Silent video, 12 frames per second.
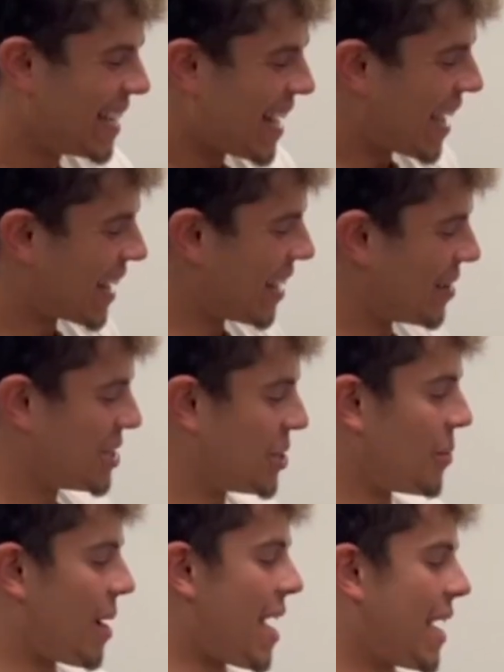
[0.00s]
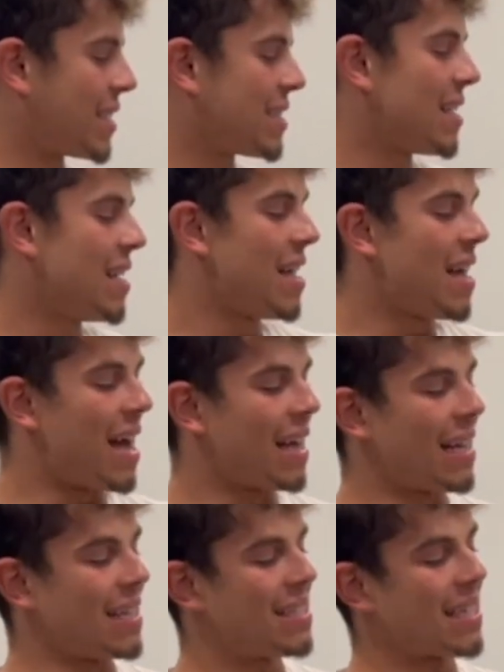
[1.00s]
I got 2 eggs, I
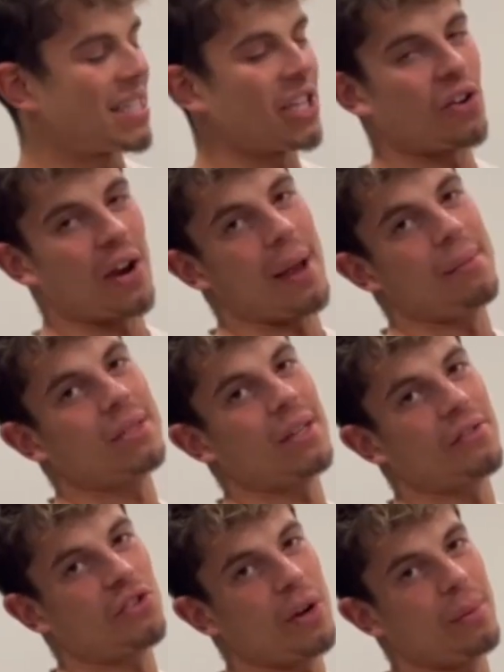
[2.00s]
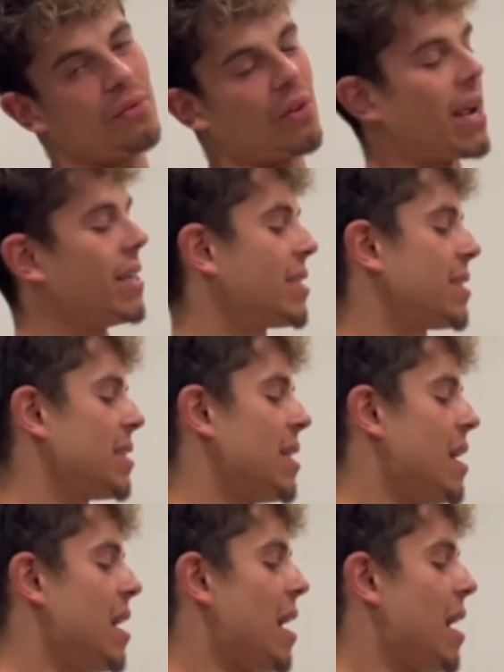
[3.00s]
got 60 grams of cream of rice,